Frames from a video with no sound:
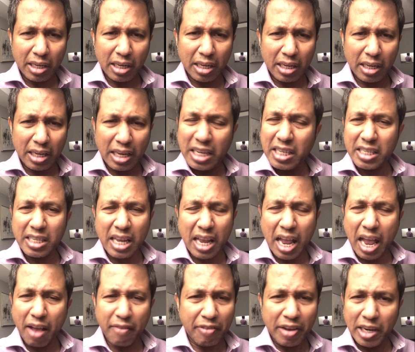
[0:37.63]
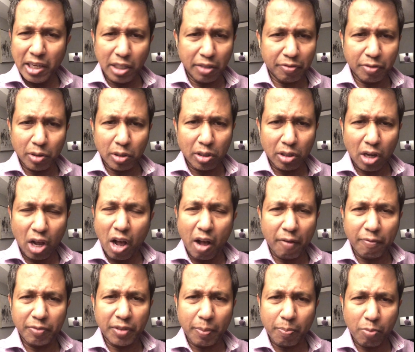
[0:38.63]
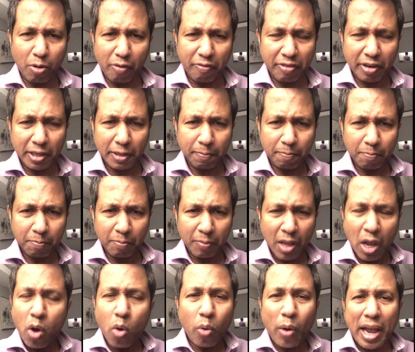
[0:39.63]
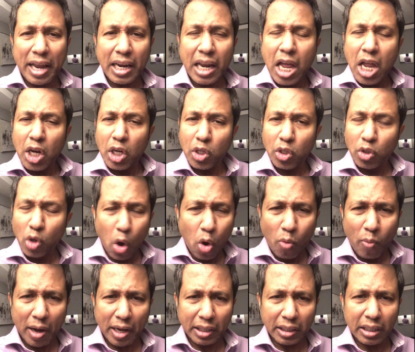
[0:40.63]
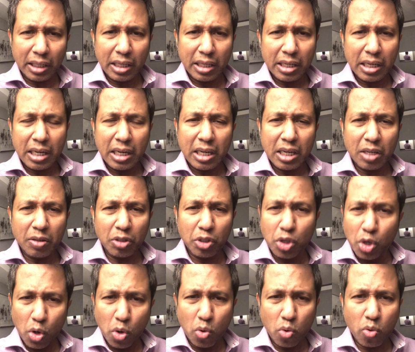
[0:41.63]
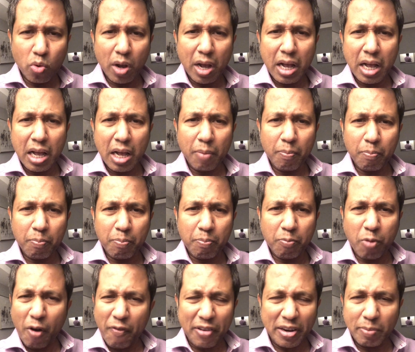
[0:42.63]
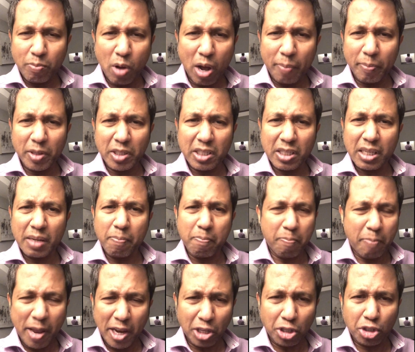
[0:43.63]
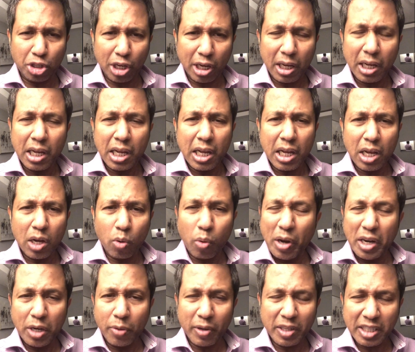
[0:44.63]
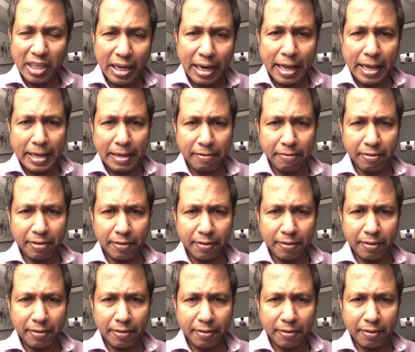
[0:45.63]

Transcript: is available of the Prophet? When no one drew Prophet Muhammad's picture when he was alive?